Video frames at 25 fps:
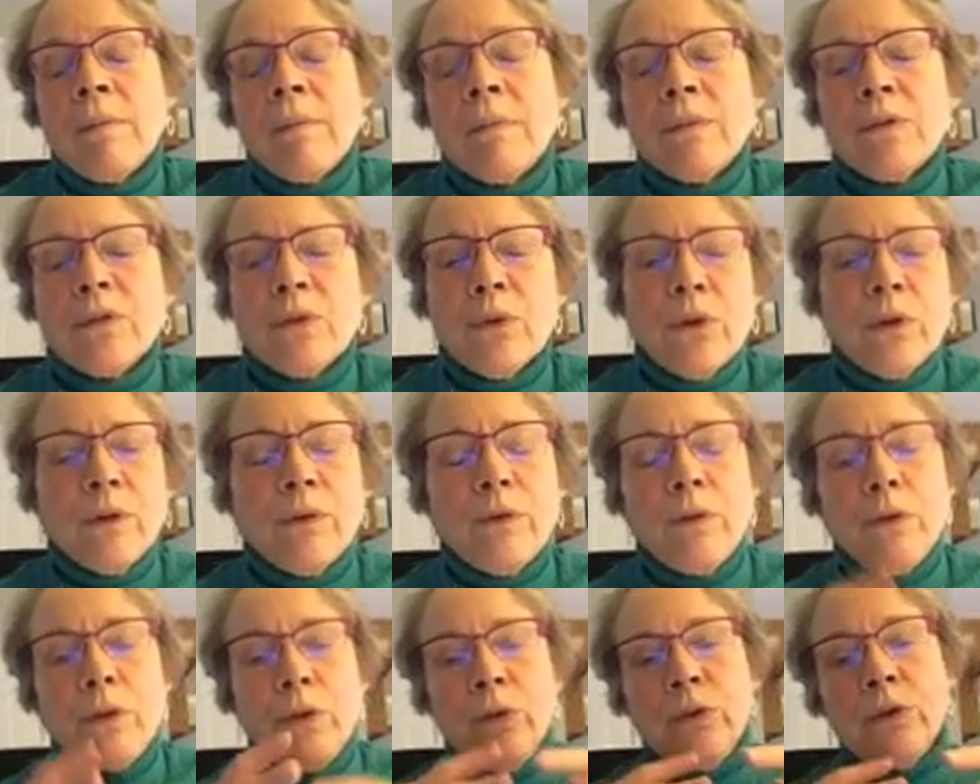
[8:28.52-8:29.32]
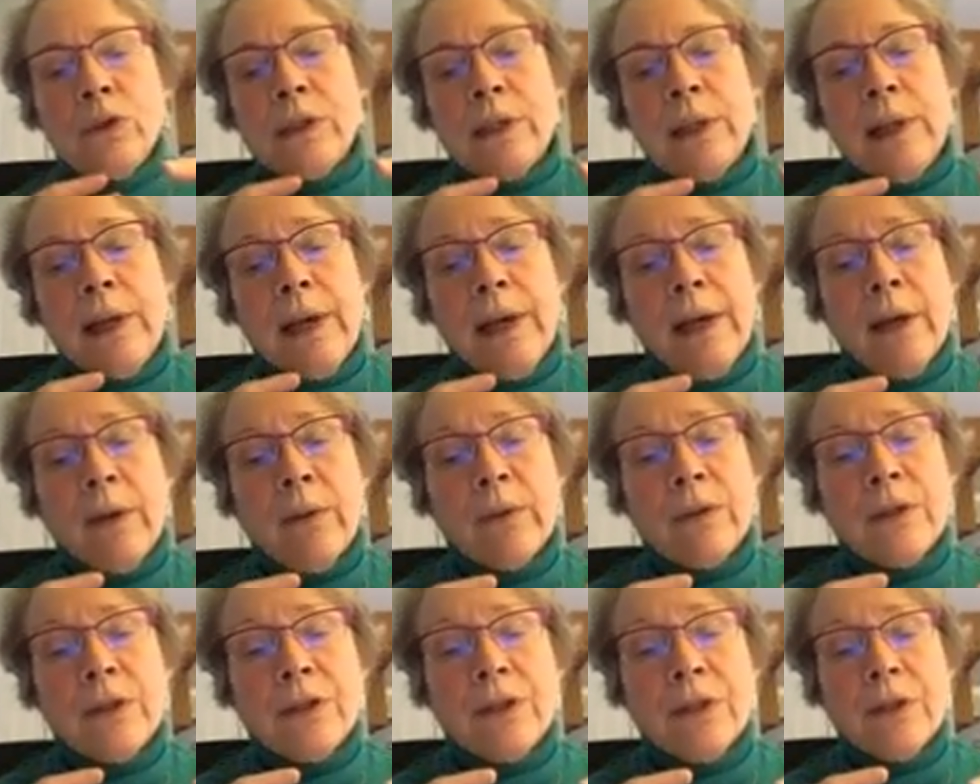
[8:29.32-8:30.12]
sort of use
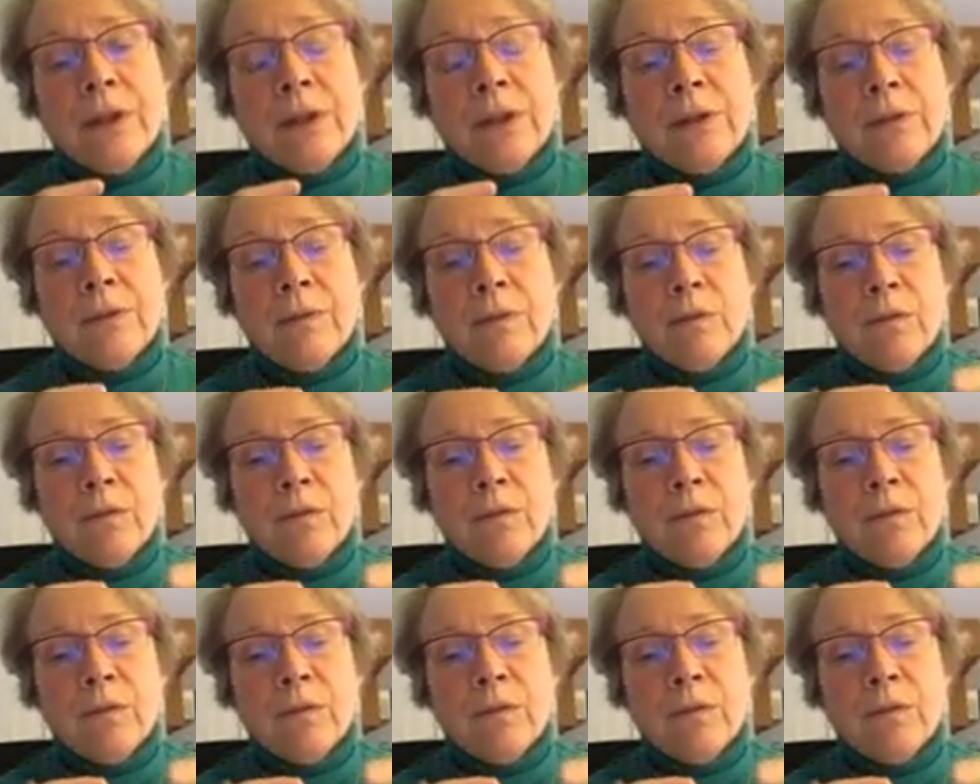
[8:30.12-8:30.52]
language that